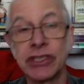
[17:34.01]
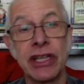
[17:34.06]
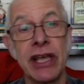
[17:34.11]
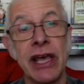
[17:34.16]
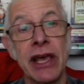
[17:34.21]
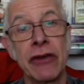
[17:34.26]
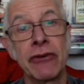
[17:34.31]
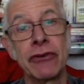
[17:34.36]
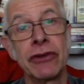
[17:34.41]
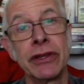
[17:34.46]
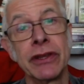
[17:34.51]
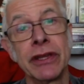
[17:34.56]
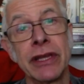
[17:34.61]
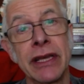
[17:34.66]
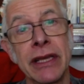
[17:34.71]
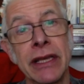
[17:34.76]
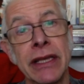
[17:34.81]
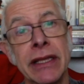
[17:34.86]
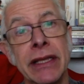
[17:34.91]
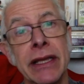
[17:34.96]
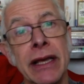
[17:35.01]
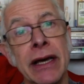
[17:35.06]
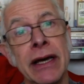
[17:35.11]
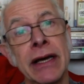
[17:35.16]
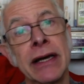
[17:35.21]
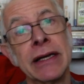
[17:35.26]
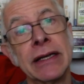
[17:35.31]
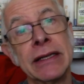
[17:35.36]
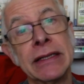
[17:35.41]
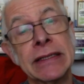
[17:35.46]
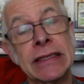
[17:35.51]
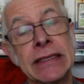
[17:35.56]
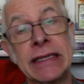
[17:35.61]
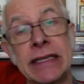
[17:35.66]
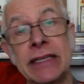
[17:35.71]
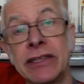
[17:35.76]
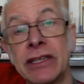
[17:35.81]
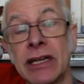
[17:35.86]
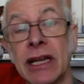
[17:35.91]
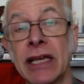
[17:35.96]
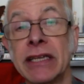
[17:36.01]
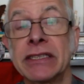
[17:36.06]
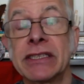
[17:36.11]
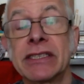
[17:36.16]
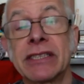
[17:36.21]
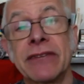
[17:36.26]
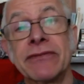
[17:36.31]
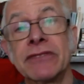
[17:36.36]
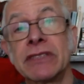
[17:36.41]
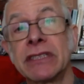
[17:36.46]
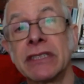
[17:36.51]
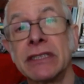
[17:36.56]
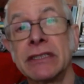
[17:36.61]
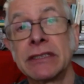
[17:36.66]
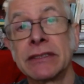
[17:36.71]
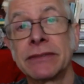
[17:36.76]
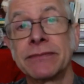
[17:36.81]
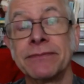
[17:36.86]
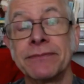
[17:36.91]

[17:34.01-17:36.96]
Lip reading: there in the late 70s.